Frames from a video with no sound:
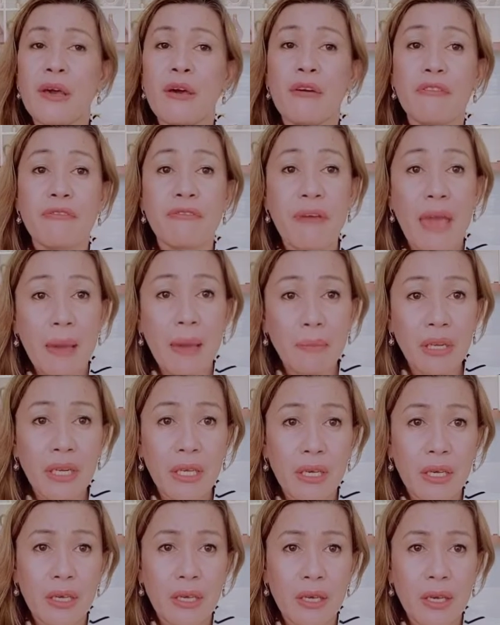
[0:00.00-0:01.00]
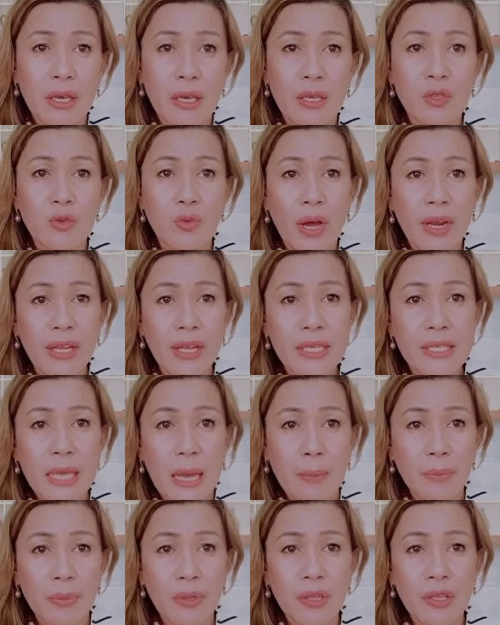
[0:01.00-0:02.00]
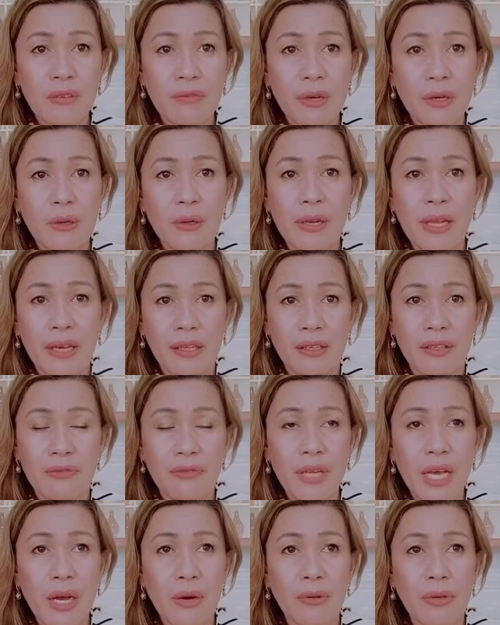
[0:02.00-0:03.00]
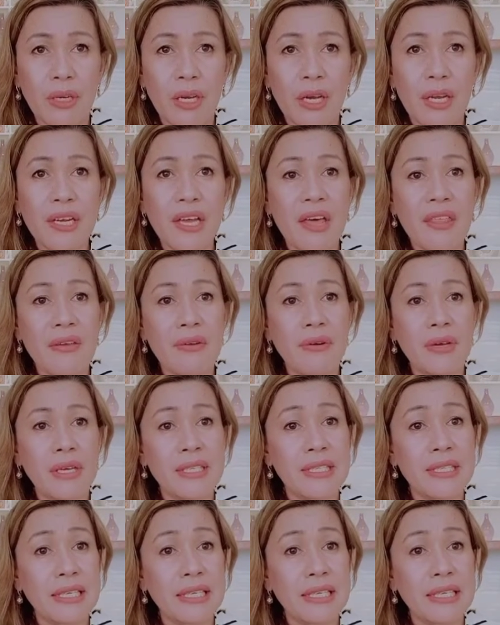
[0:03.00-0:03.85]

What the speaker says: Family is one example of a collective noun. Another is